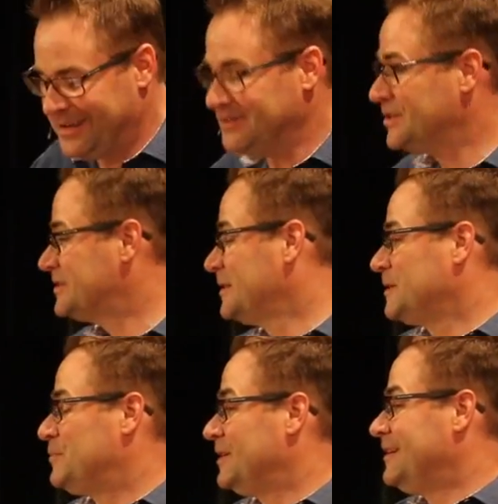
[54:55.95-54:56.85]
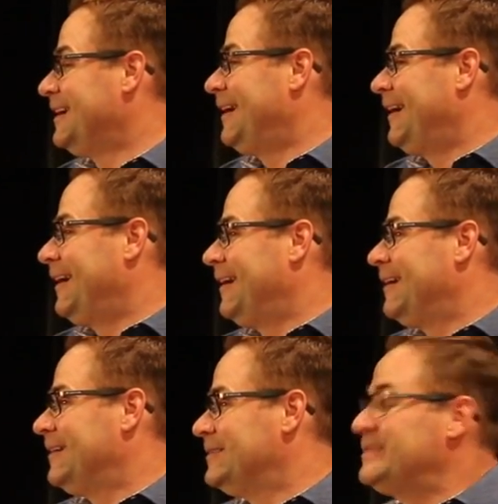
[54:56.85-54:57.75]
You know, just simply put,
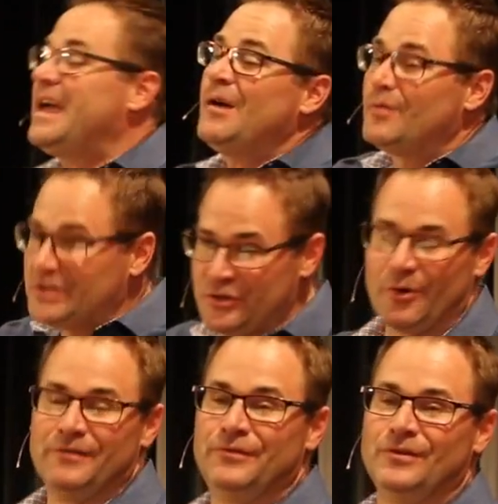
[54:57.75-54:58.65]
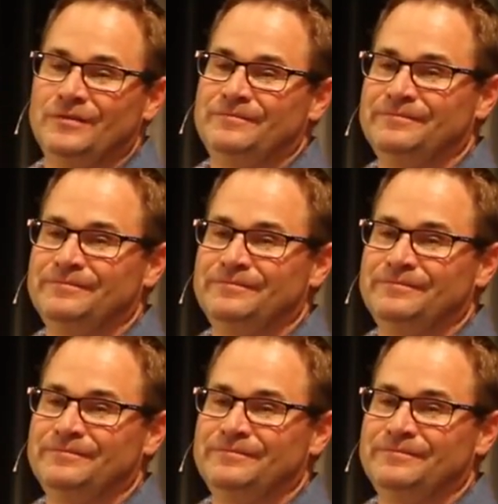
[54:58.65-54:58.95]
they were joyful.